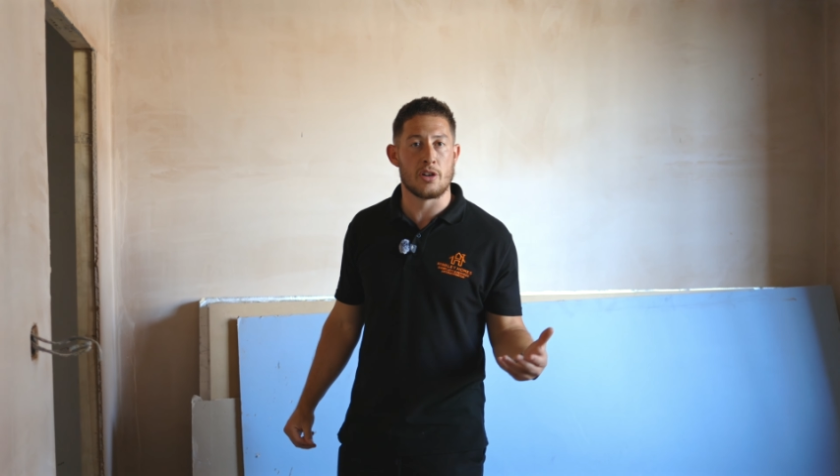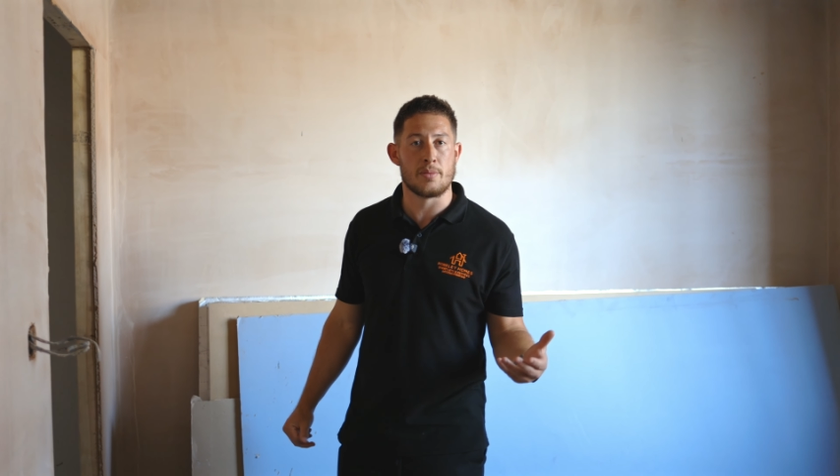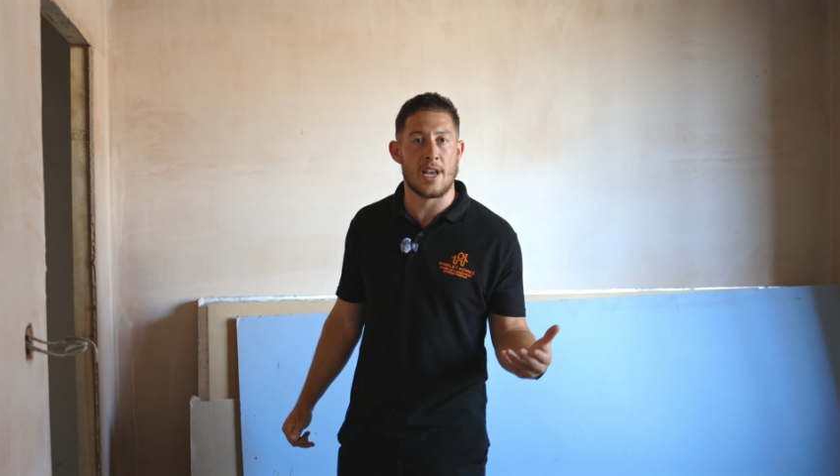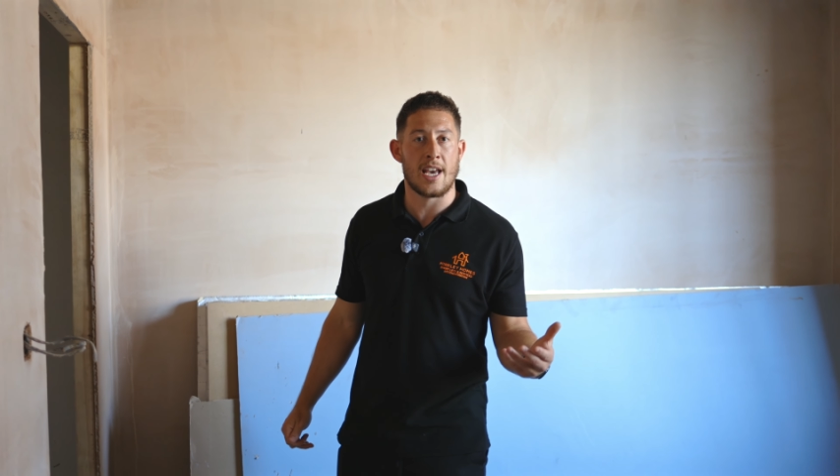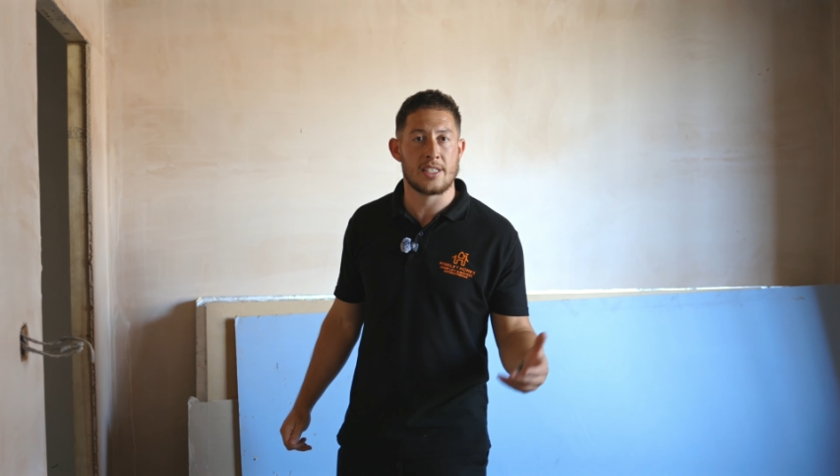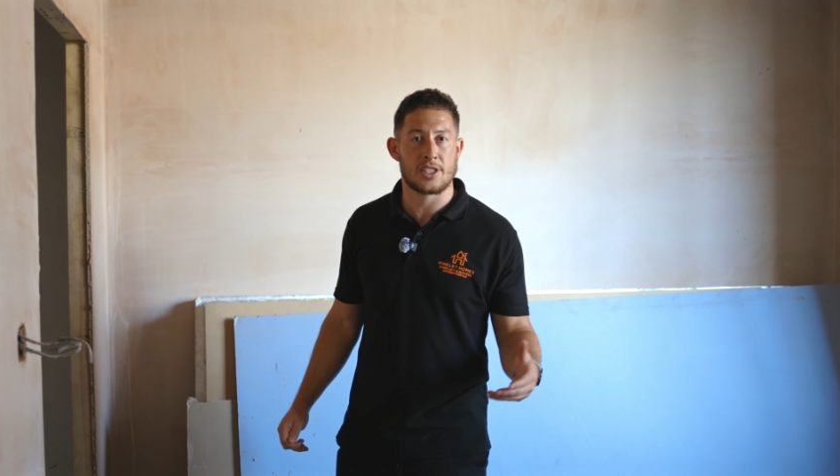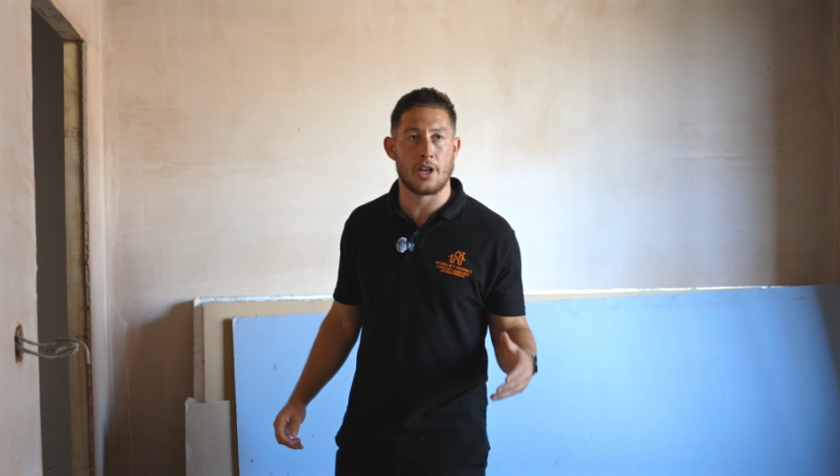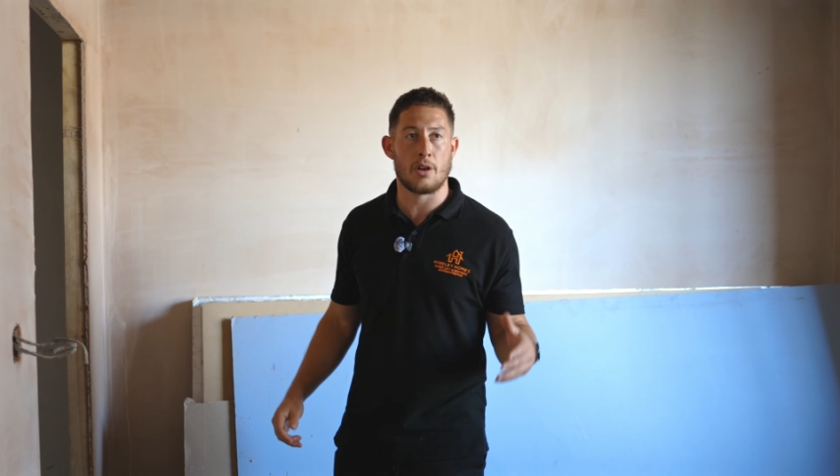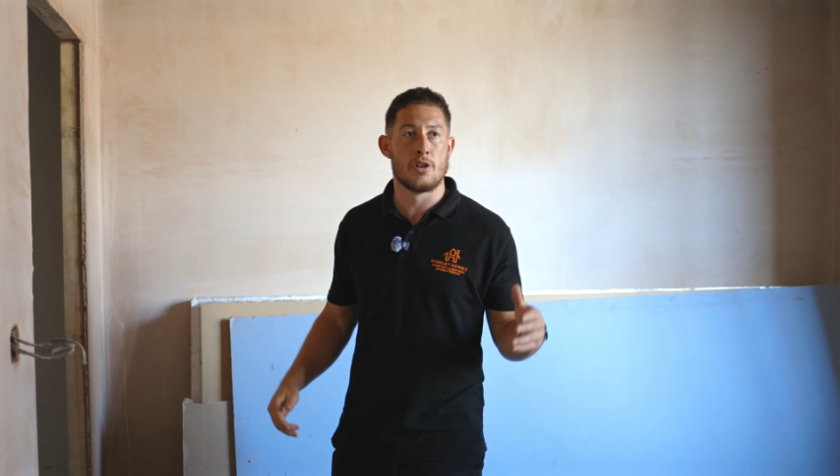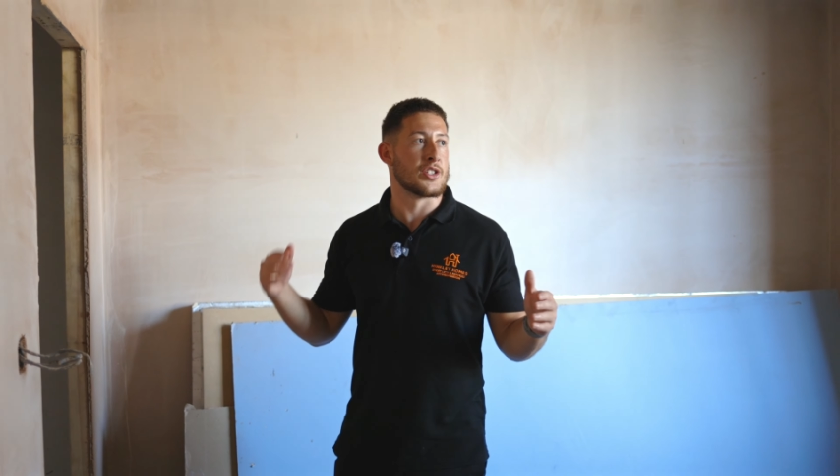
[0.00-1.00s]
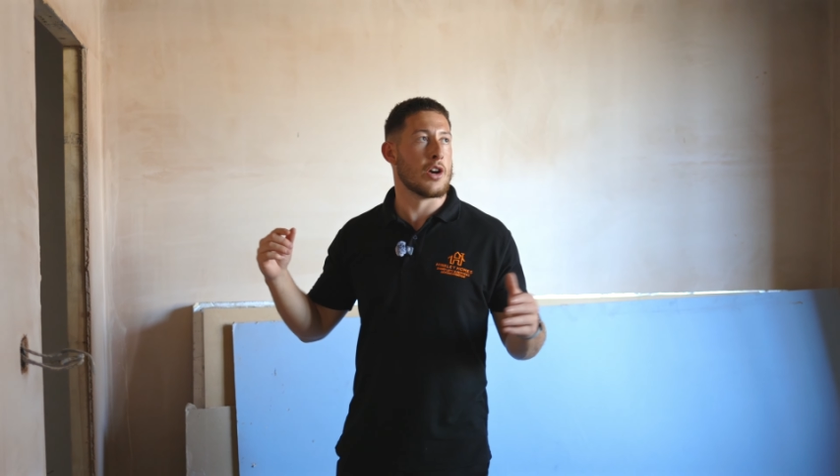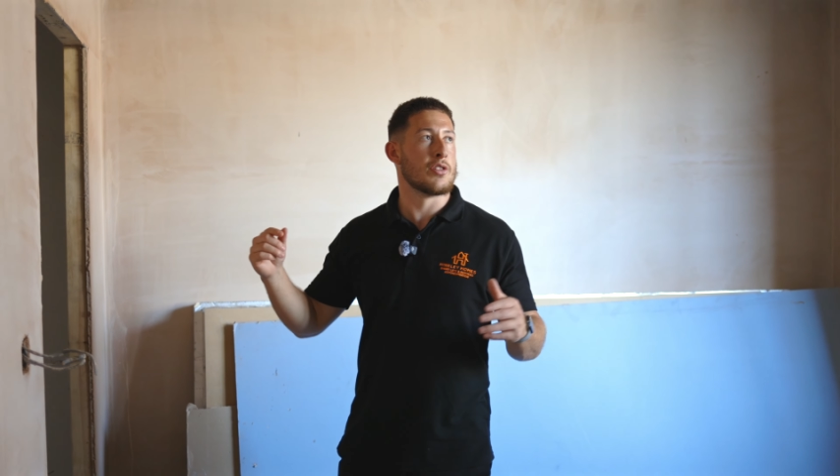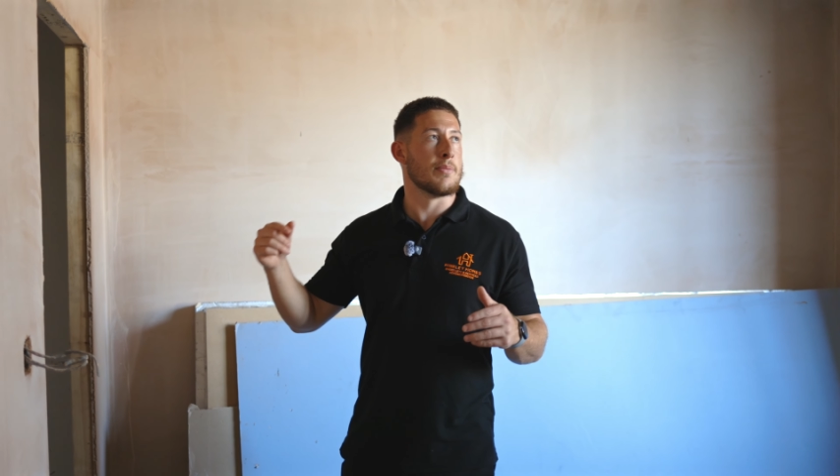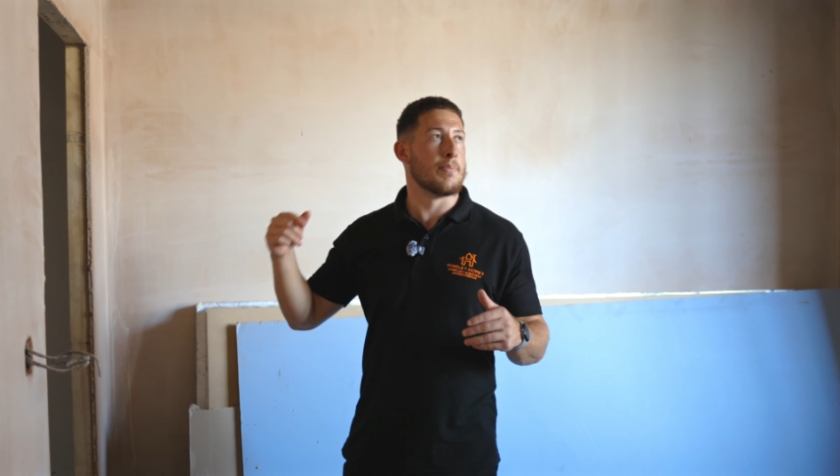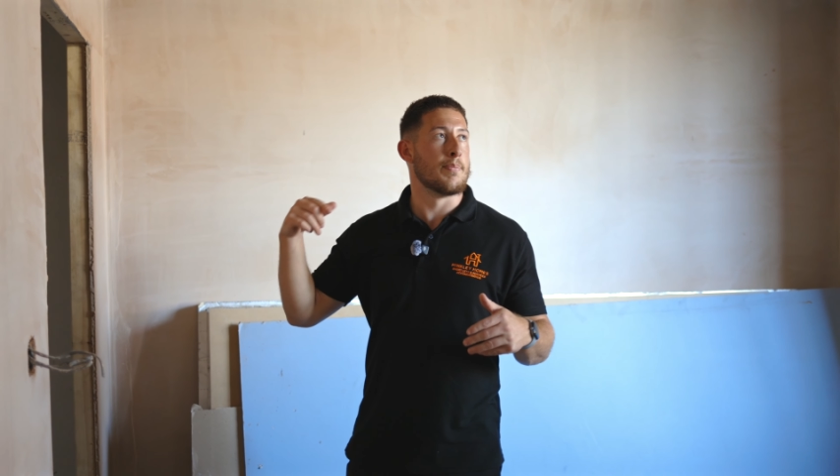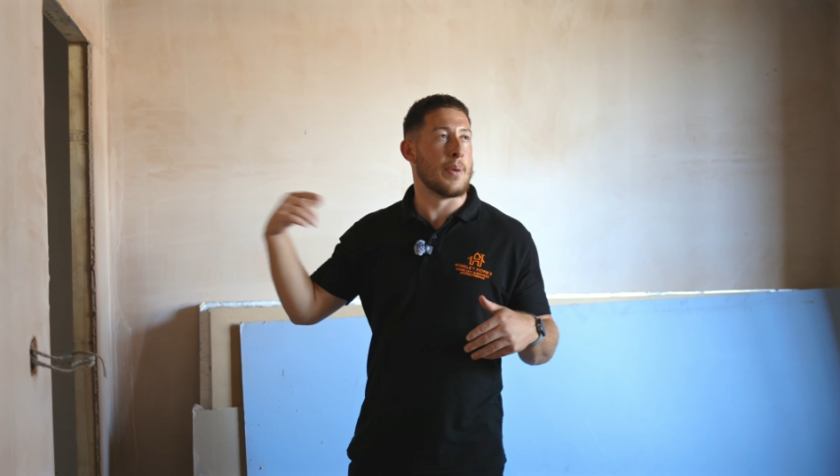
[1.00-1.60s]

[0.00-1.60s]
updates. So there's only